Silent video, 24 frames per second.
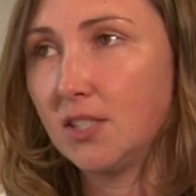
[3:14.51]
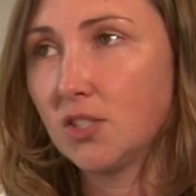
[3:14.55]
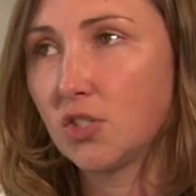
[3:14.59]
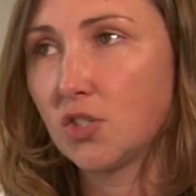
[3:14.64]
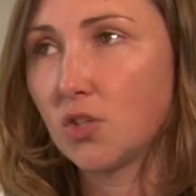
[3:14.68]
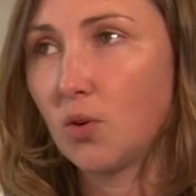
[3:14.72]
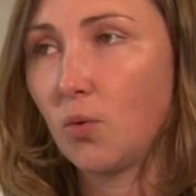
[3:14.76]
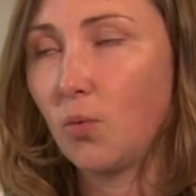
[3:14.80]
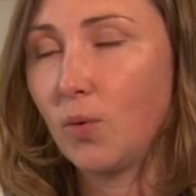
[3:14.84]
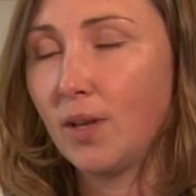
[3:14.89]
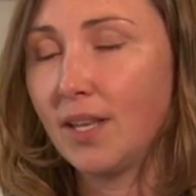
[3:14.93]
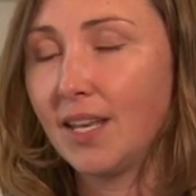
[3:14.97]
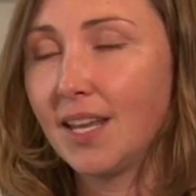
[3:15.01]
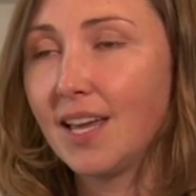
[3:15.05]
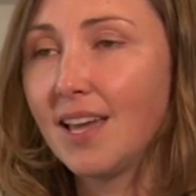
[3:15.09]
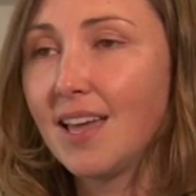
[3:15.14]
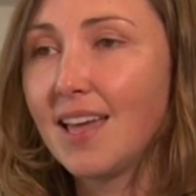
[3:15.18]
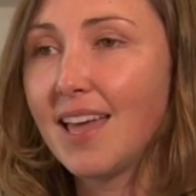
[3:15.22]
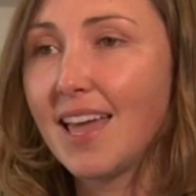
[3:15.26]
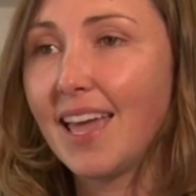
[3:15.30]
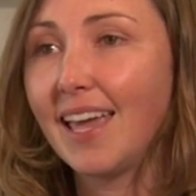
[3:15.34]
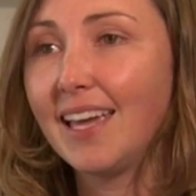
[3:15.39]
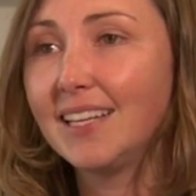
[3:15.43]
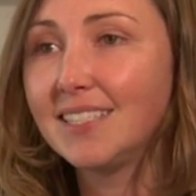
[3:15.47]
And so when
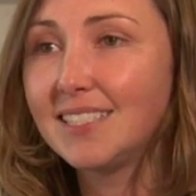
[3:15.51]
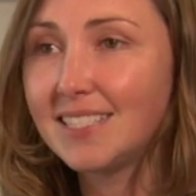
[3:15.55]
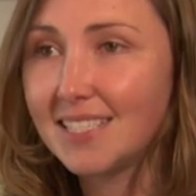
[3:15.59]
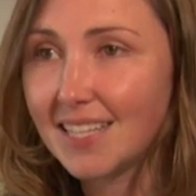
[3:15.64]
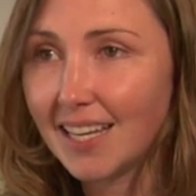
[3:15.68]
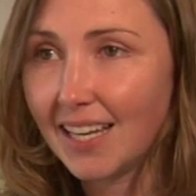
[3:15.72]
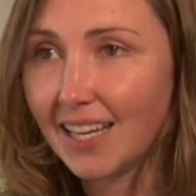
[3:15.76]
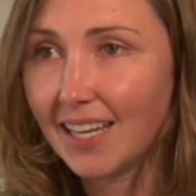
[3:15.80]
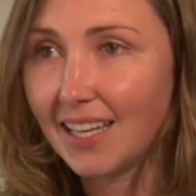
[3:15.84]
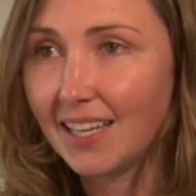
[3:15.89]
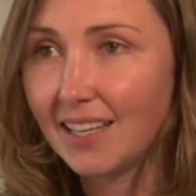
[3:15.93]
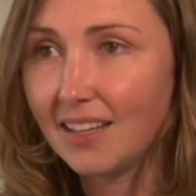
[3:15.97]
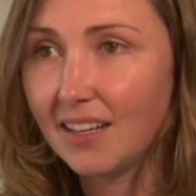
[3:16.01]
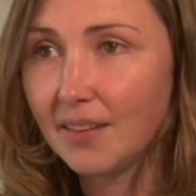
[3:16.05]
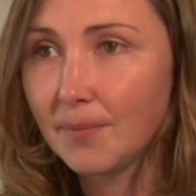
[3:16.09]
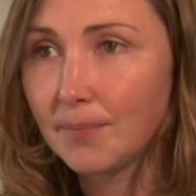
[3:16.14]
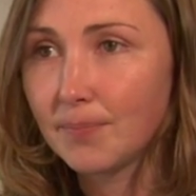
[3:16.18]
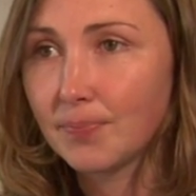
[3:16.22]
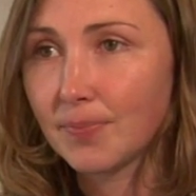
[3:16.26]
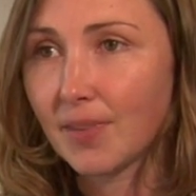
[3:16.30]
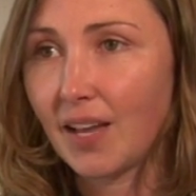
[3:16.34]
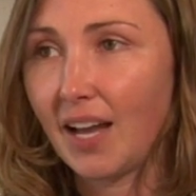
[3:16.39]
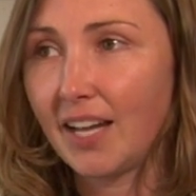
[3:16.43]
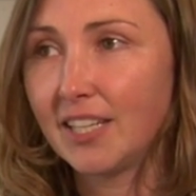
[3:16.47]
it did,
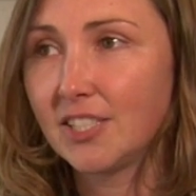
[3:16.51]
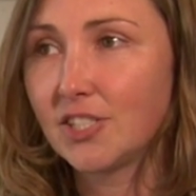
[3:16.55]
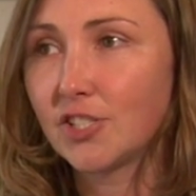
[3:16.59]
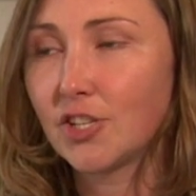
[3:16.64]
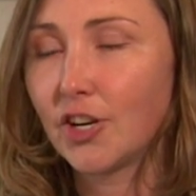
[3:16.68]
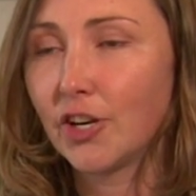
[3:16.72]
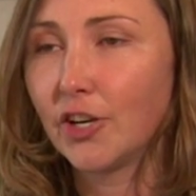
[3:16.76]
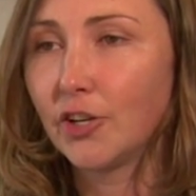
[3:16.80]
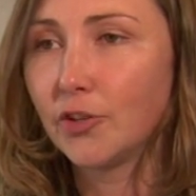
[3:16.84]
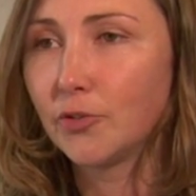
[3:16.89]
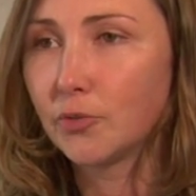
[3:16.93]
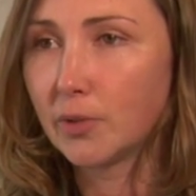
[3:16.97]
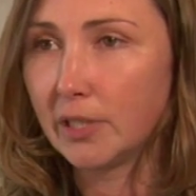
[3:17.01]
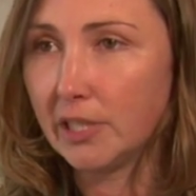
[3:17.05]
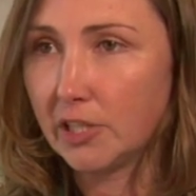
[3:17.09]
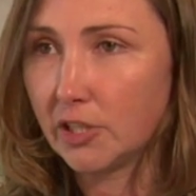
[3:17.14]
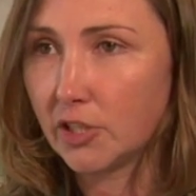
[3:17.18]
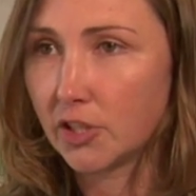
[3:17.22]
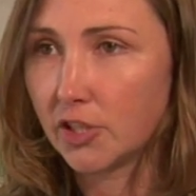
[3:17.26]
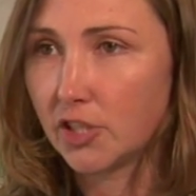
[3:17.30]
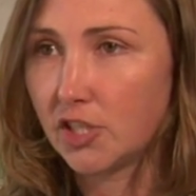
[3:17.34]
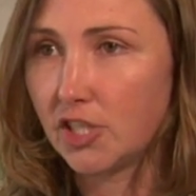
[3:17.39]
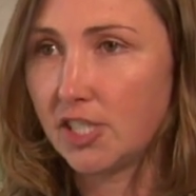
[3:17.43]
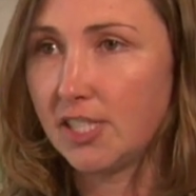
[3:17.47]
I started
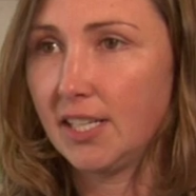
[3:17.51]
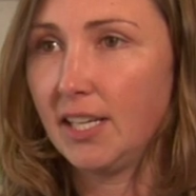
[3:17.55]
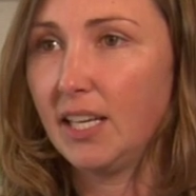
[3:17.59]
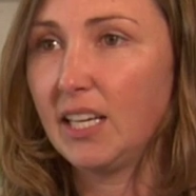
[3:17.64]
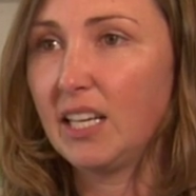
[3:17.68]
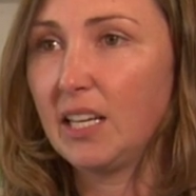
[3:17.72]
researching,